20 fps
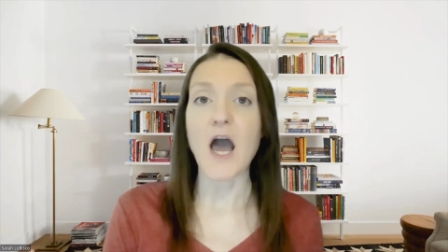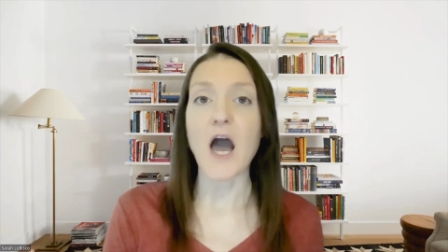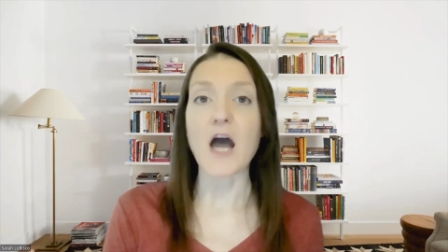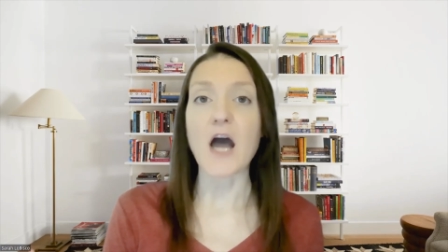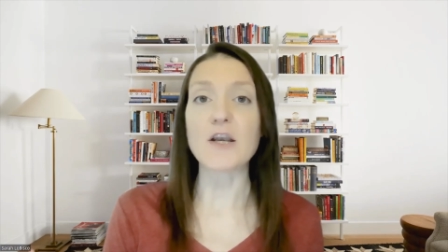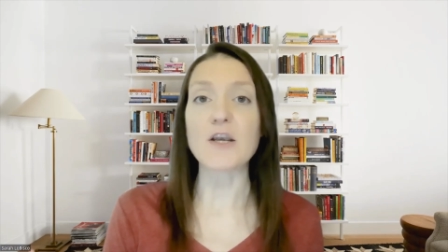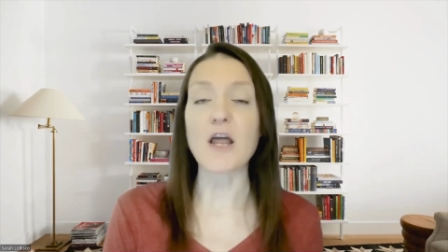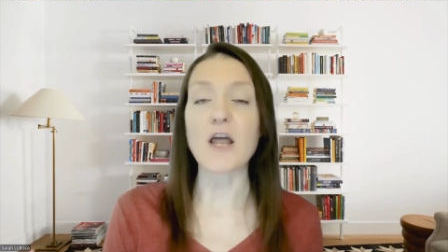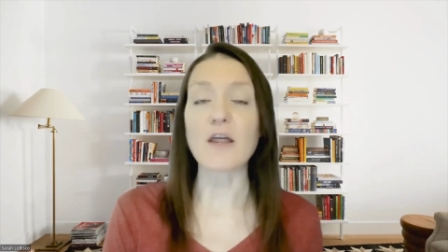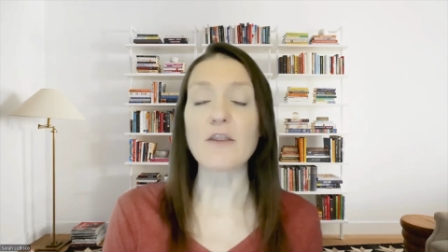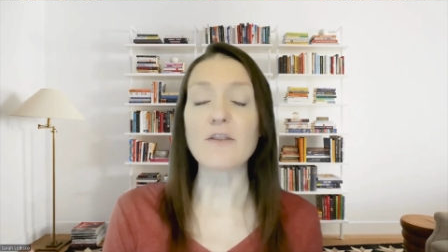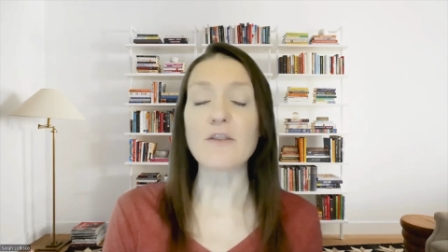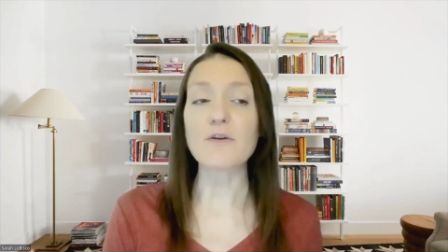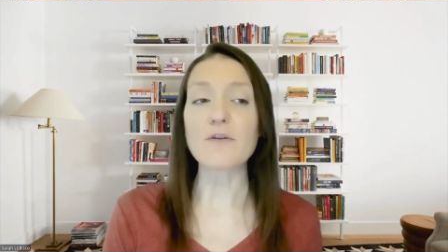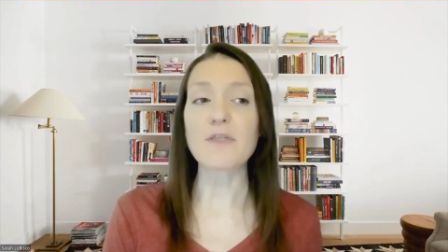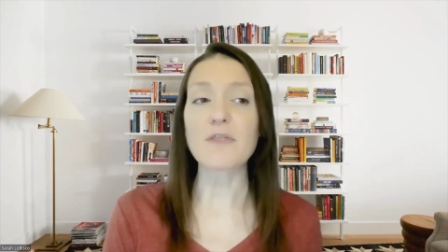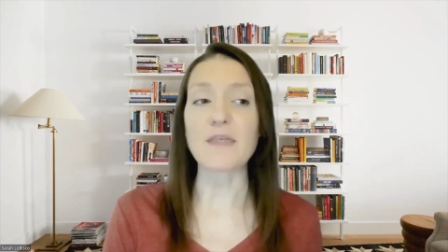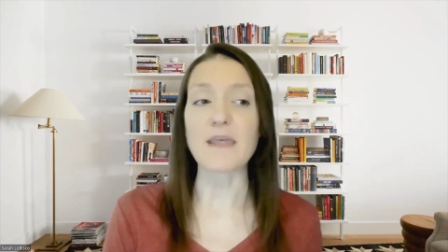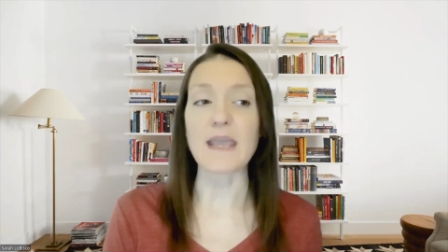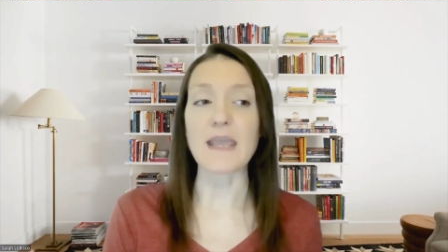Another
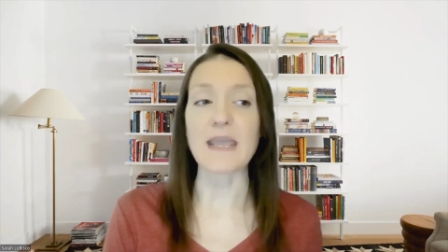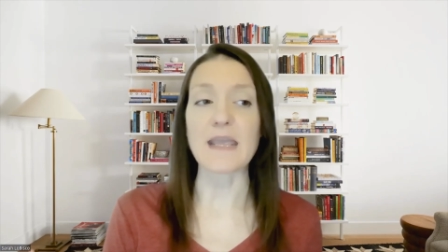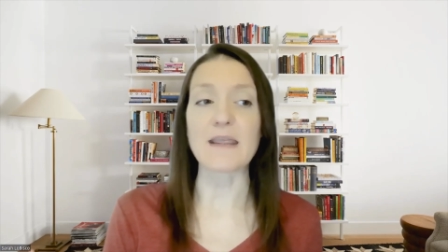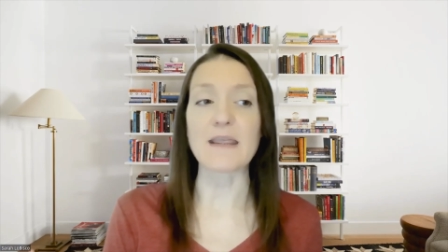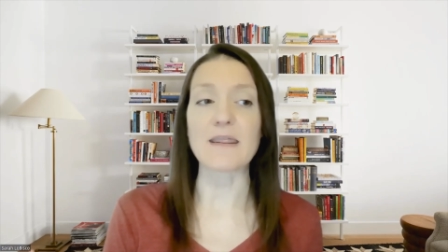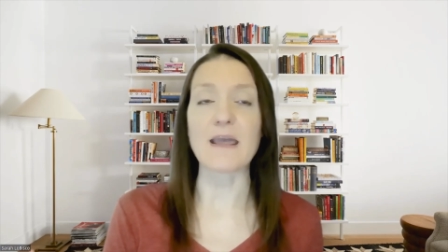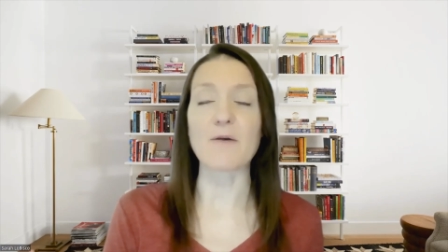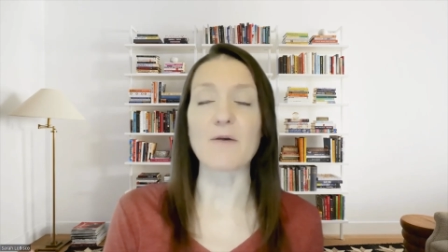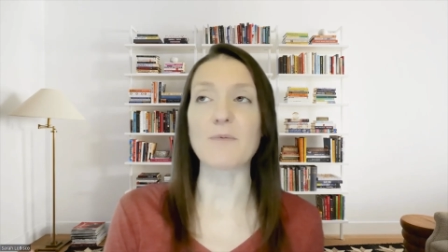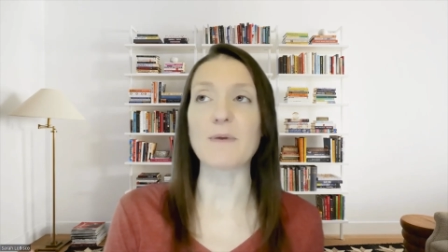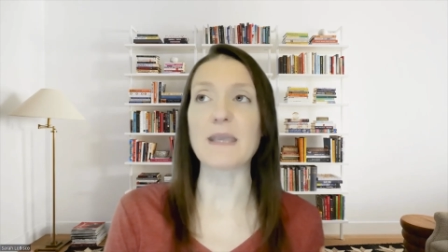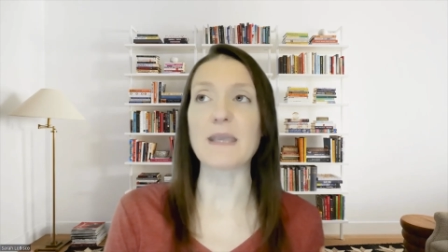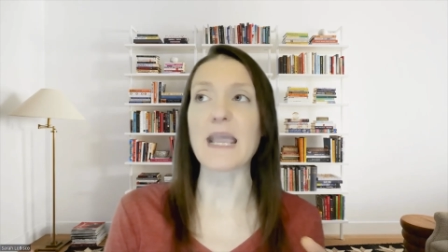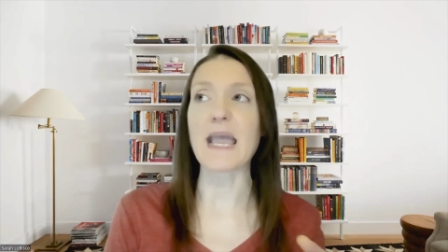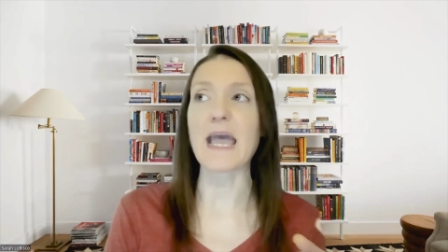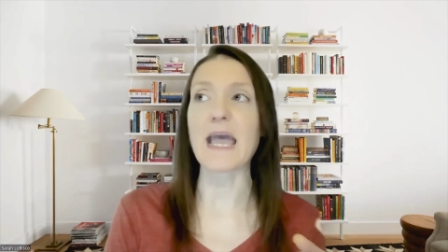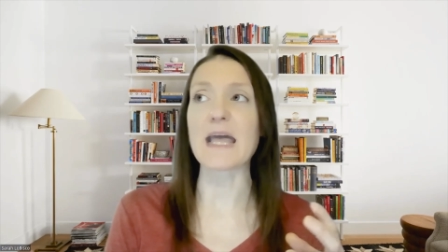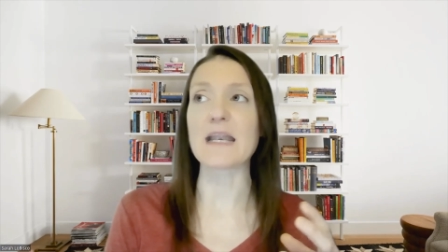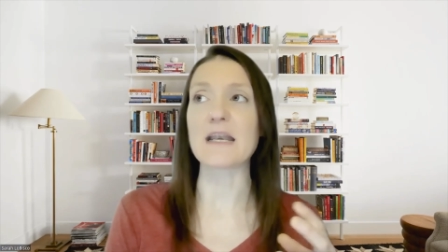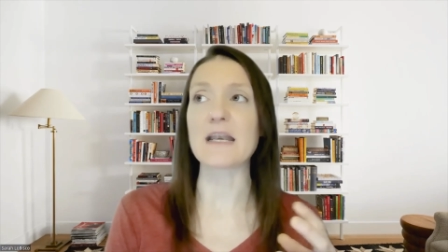thing that we
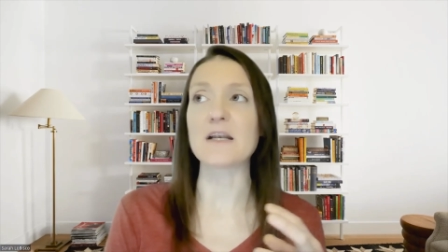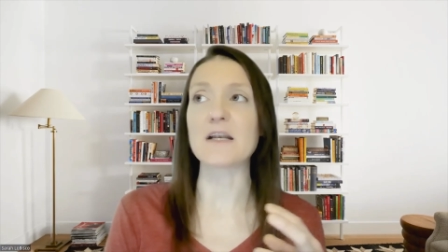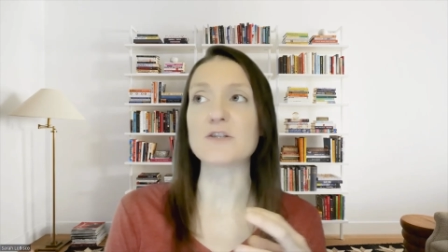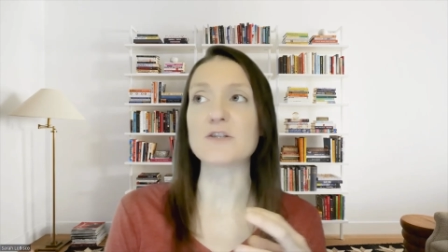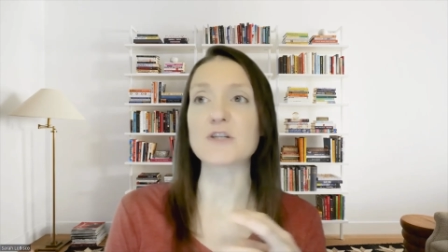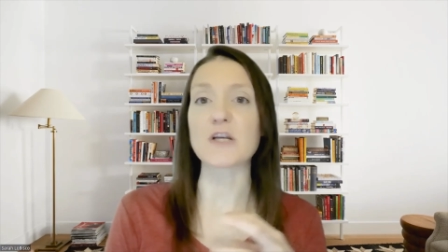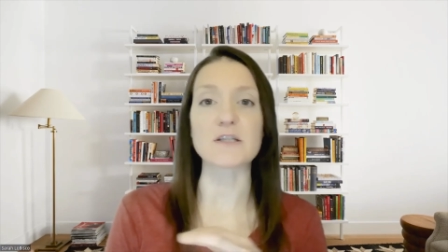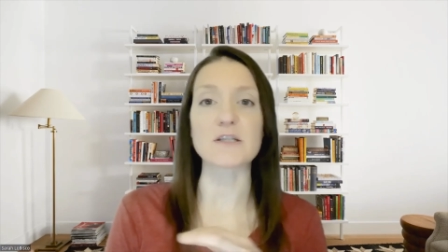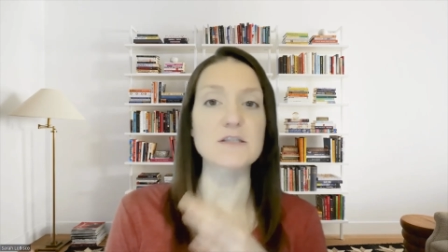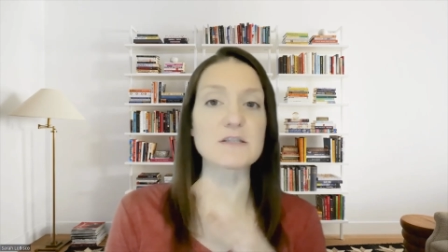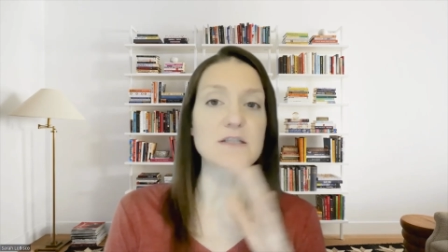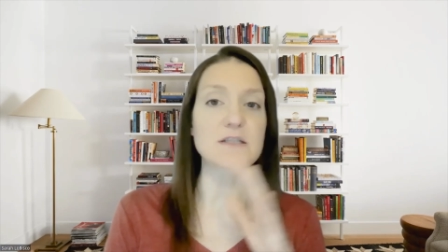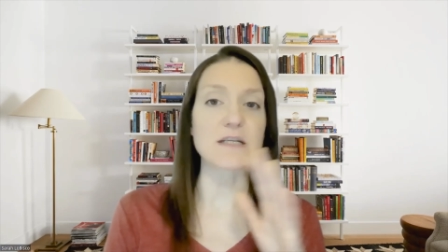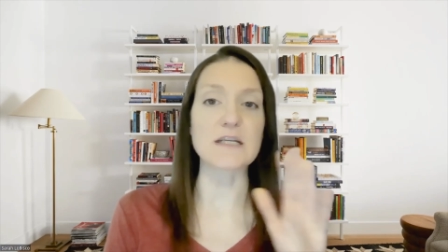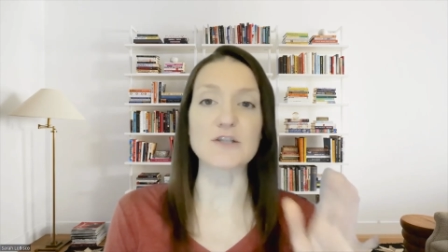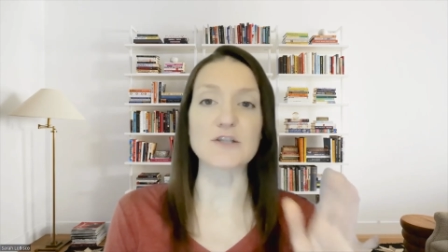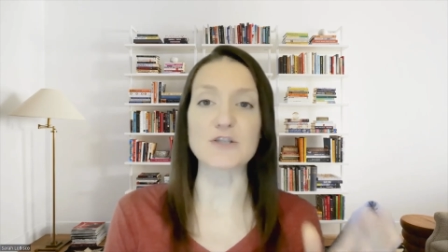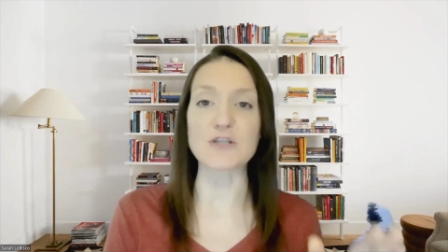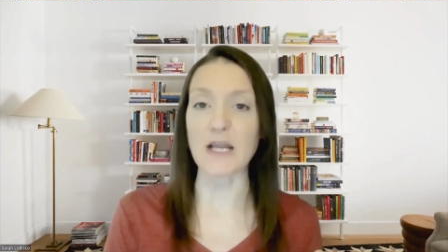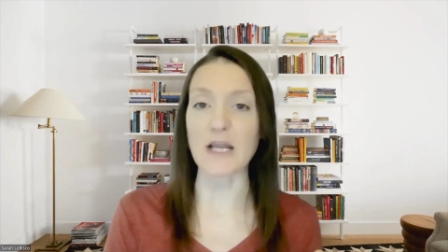can just
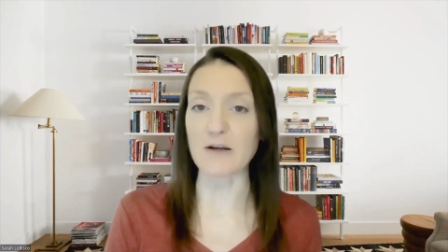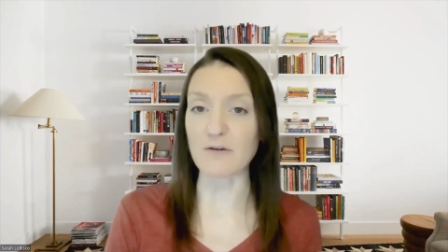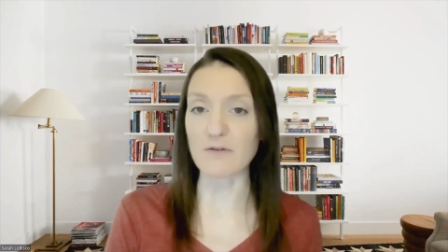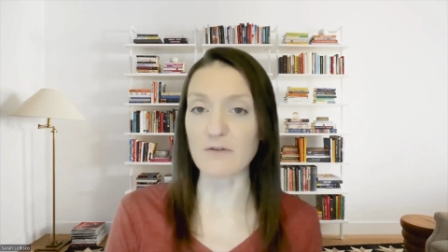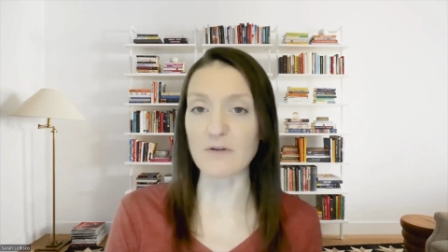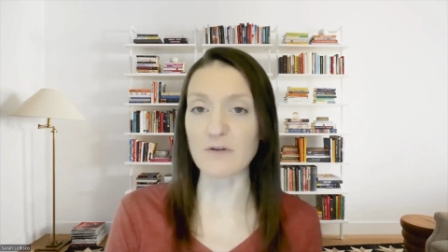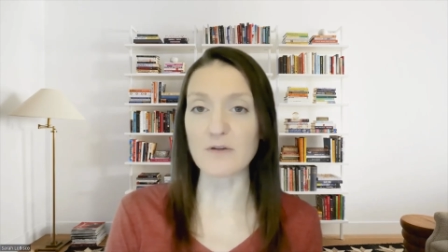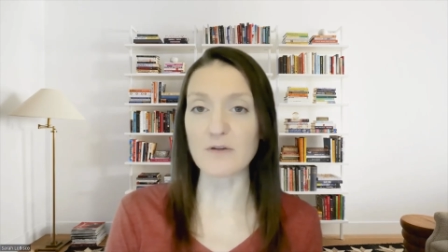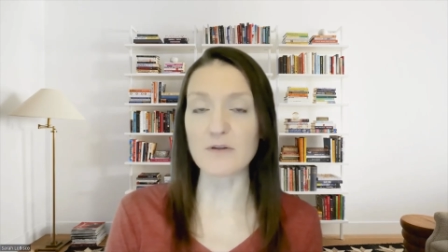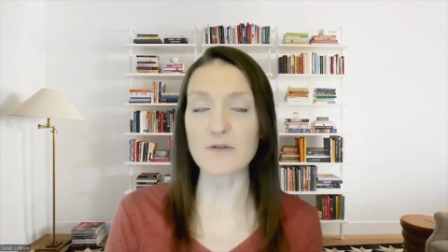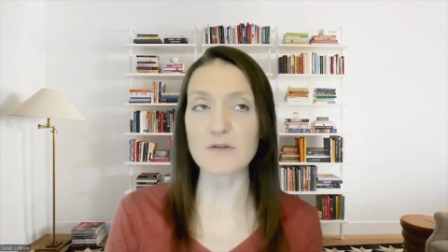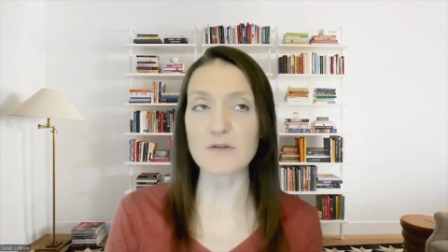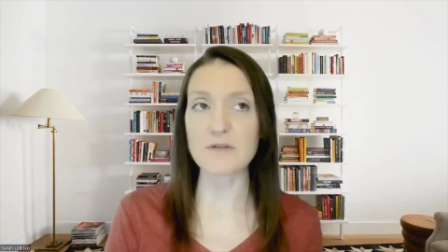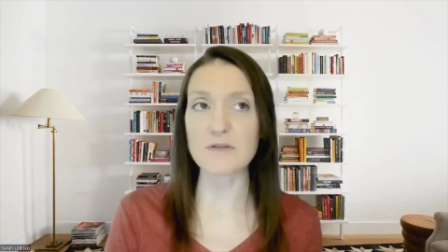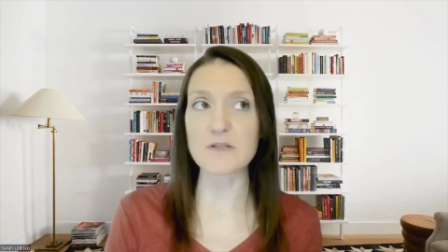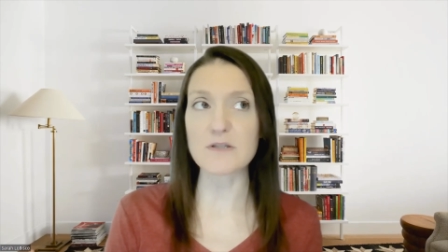in general